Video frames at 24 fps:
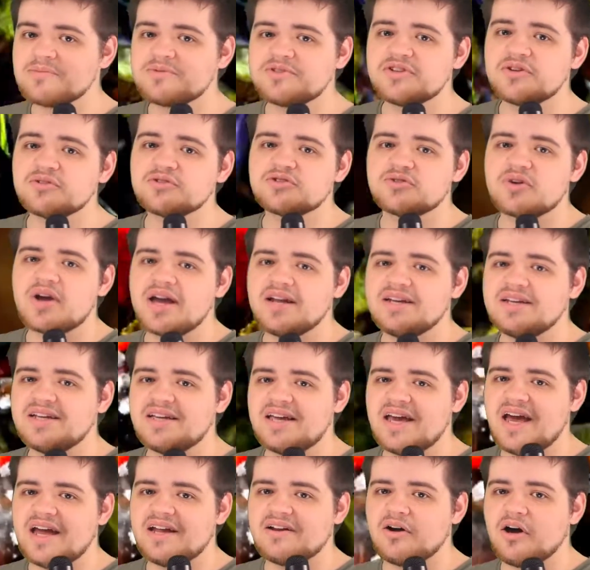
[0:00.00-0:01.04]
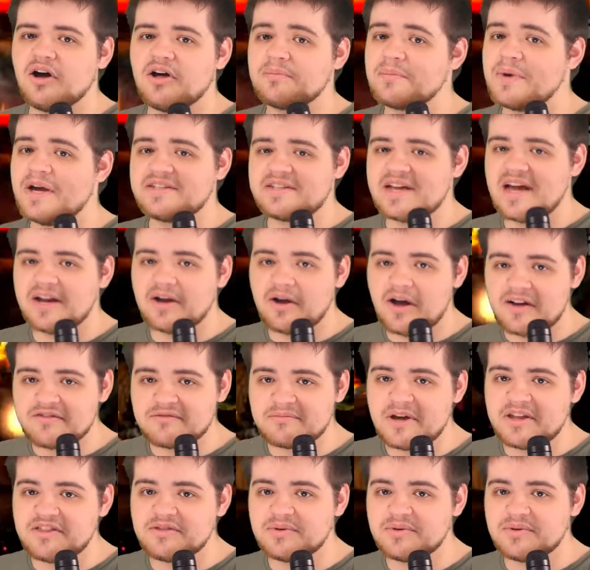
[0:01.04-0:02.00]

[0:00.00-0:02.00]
I'm still trying to get all my data off my